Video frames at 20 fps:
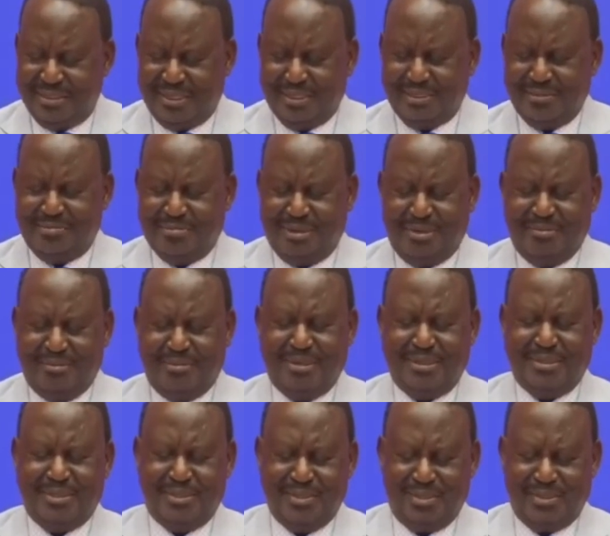does
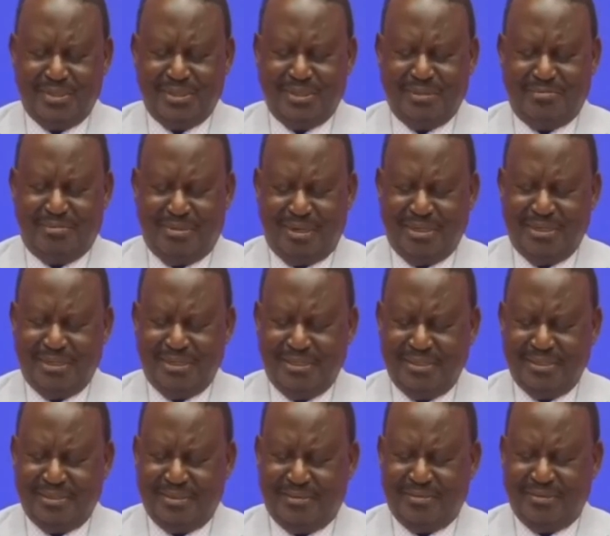Baba join the
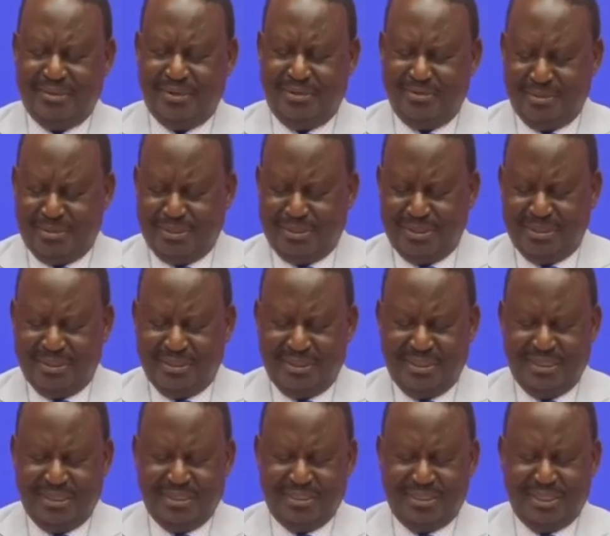burning of the
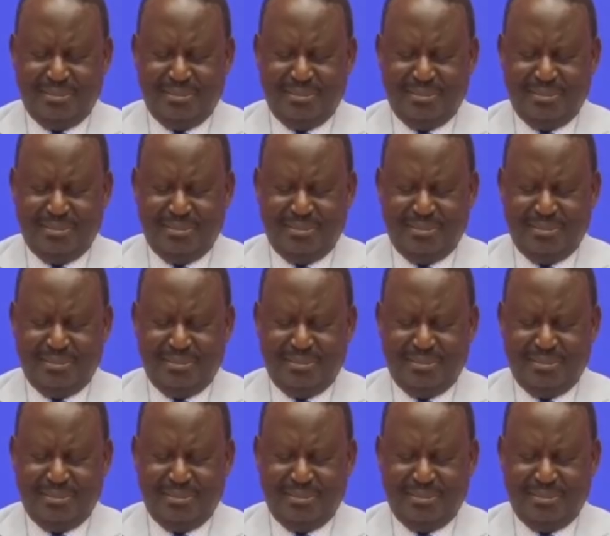homestead